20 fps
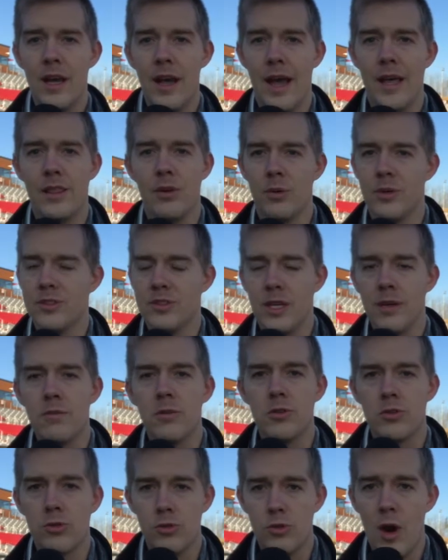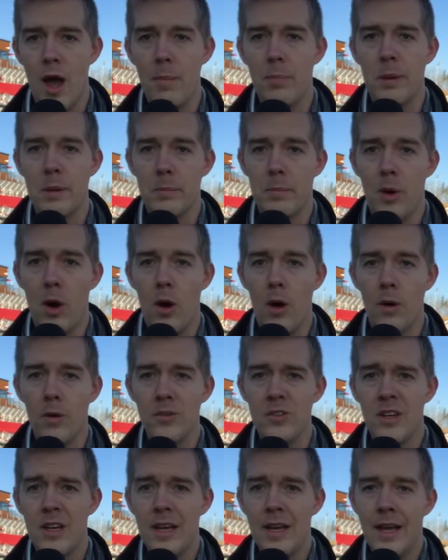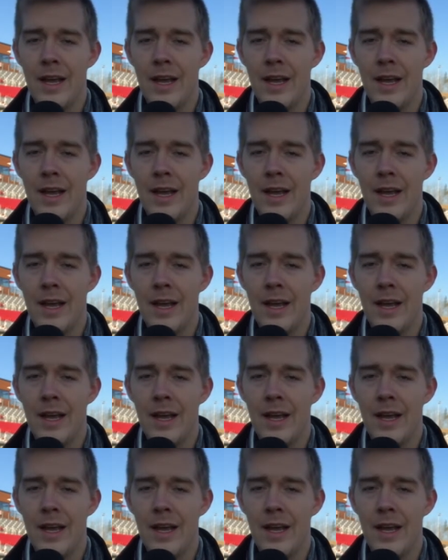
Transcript: and the receivers were dropping balls.